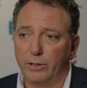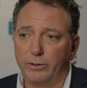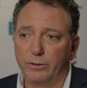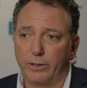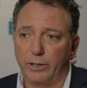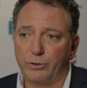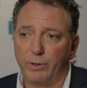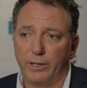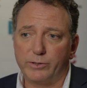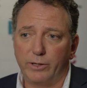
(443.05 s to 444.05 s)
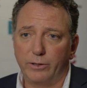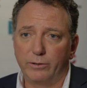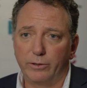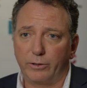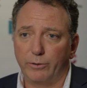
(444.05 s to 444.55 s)
you look at trends that are
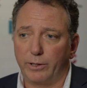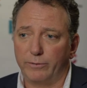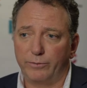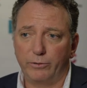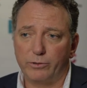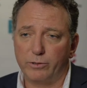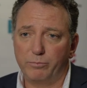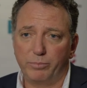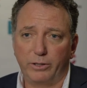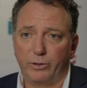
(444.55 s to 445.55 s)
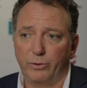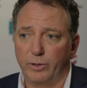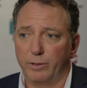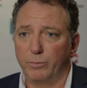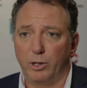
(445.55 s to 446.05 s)
occurring in the future:
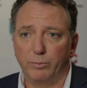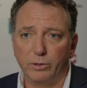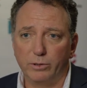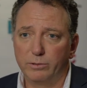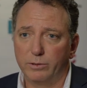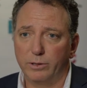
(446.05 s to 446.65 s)
Bitcoin, mobile,